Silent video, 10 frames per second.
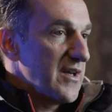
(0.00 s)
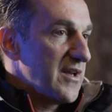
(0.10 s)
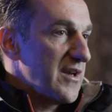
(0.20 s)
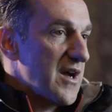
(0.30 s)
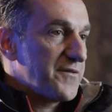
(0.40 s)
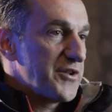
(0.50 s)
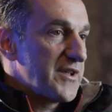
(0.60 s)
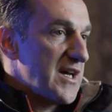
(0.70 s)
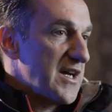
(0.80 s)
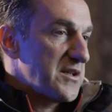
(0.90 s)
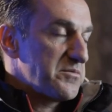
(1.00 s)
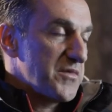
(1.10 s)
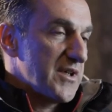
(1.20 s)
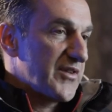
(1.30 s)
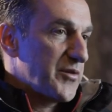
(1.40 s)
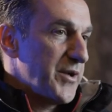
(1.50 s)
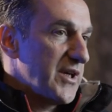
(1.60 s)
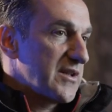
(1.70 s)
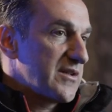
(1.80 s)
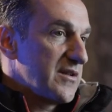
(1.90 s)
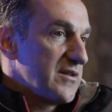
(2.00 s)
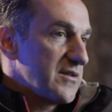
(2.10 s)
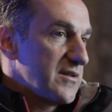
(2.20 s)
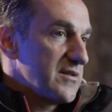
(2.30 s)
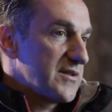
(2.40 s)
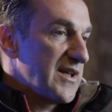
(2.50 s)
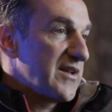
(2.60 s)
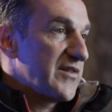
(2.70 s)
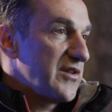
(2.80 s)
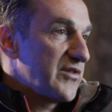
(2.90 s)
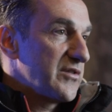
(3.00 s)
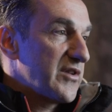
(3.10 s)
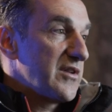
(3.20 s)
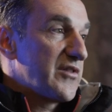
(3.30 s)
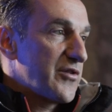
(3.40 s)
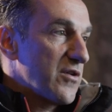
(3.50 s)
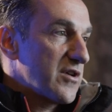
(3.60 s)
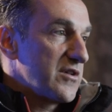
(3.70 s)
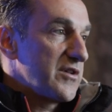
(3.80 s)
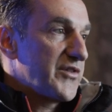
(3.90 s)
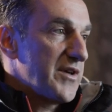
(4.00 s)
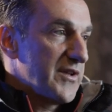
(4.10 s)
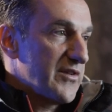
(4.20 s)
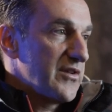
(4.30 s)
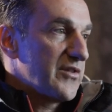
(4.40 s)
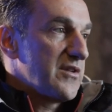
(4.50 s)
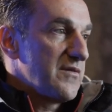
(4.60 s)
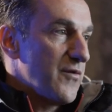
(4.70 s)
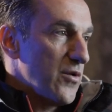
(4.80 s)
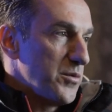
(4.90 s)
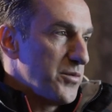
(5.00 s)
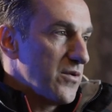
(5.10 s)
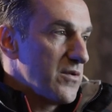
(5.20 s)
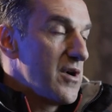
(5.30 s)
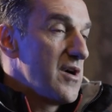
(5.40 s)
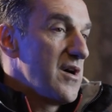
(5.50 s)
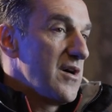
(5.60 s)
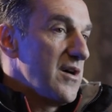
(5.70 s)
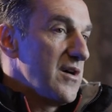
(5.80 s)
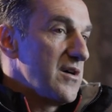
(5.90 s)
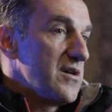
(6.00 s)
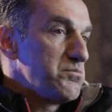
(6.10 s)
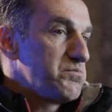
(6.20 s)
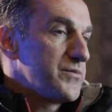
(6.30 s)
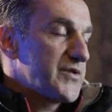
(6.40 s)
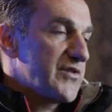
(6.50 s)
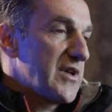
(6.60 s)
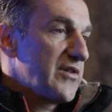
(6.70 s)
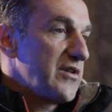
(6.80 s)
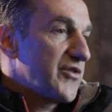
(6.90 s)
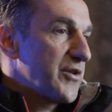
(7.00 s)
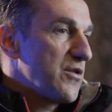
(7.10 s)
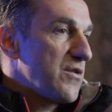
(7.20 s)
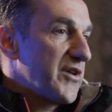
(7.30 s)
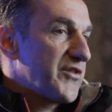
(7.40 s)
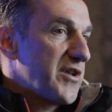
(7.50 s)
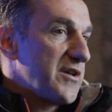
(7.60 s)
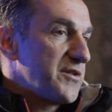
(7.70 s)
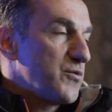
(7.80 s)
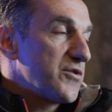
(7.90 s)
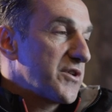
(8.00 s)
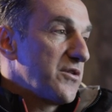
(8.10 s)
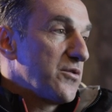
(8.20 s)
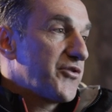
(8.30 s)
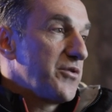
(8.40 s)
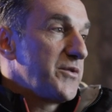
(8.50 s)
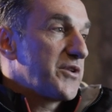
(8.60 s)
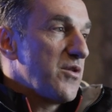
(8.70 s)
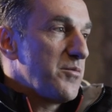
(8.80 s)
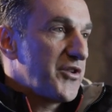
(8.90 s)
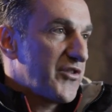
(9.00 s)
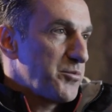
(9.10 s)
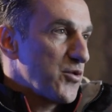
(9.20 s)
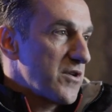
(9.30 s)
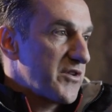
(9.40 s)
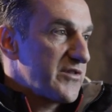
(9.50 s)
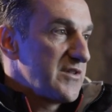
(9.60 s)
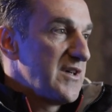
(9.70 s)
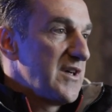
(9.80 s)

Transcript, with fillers: And after that, I spent uh, 10 seasons in soccer, seven seasons in volleyball. Um, six years ago, I started working also with combat sports.